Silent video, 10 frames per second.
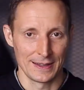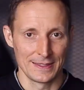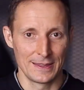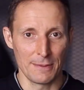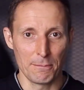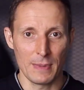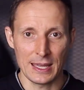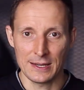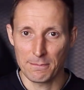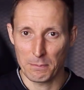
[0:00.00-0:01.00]
The
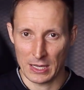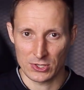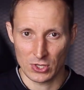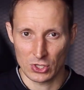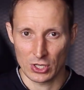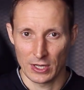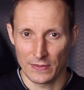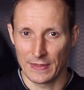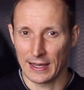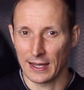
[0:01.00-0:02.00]
main message
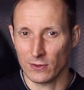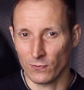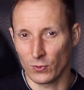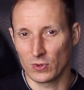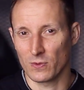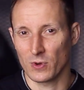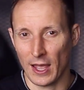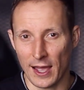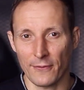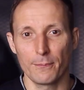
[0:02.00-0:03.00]
that would
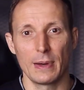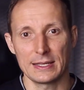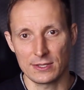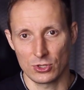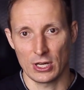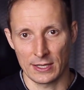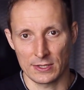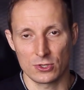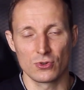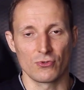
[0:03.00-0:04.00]
have best
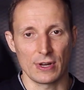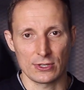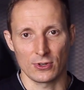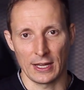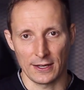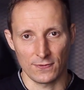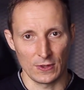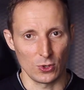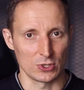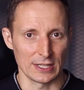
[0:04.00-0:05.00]
chances to resonate with
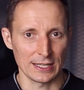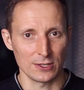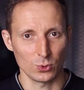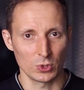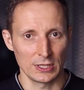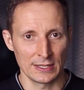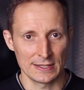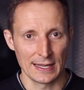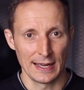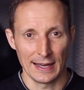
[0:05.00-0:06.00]
your target
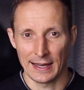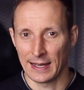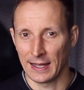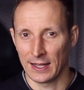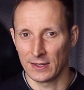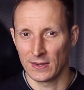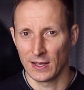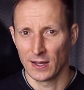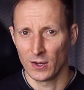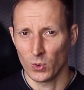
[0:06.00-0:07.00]
audience, and
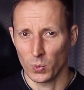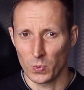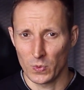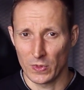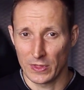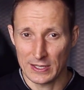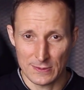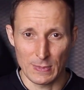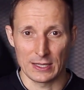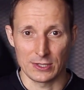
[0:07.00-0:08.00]
this
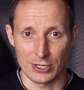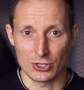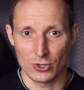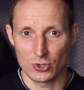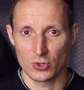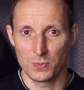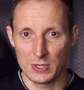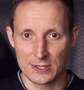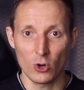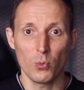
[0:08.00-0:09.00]
message should be
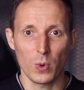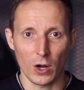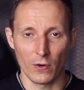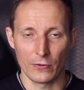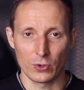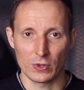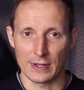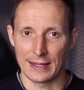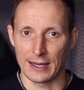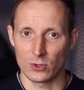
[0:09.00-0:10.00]
so powerful
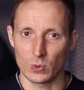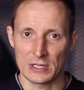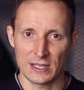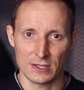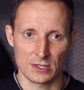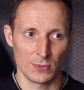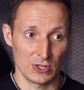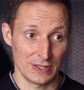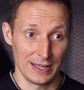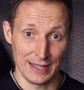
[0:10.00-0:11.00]
that when
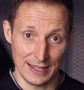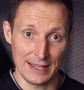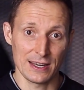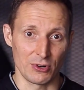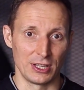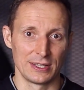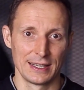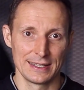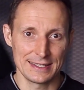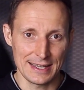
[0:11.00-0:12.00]
customers hear it,
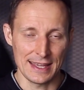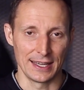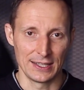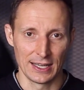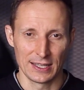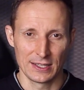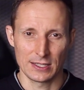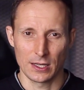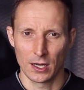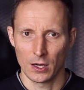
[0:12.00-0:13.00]
see it, they
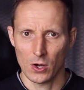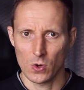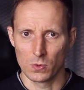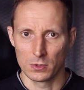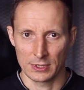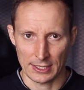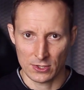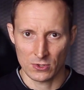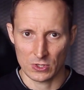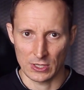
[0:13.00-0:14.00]
say, oh, that's
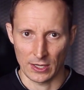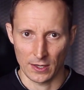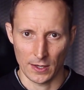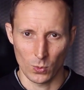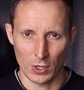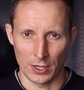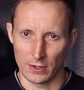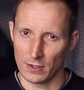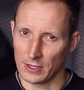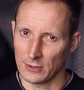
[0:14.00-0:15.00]
interesting, I want it,
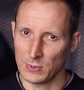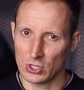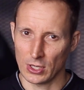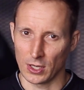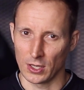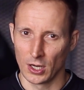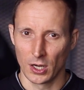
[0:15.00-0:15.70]
let me check it.